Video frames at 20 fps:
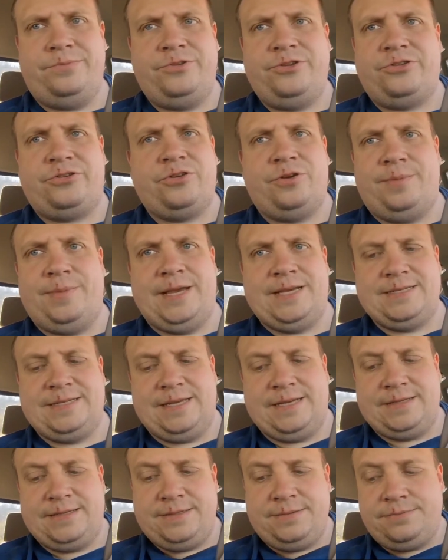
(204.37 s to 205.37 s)
just don't make
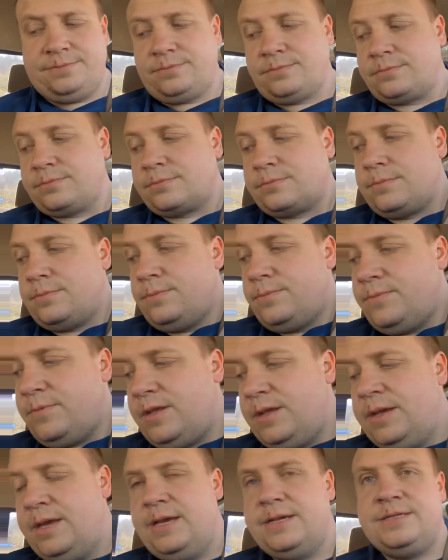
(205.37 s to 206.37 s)
sense,
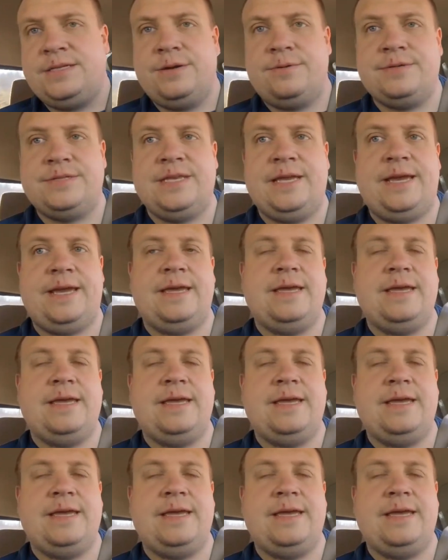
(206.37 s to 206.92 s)
because there was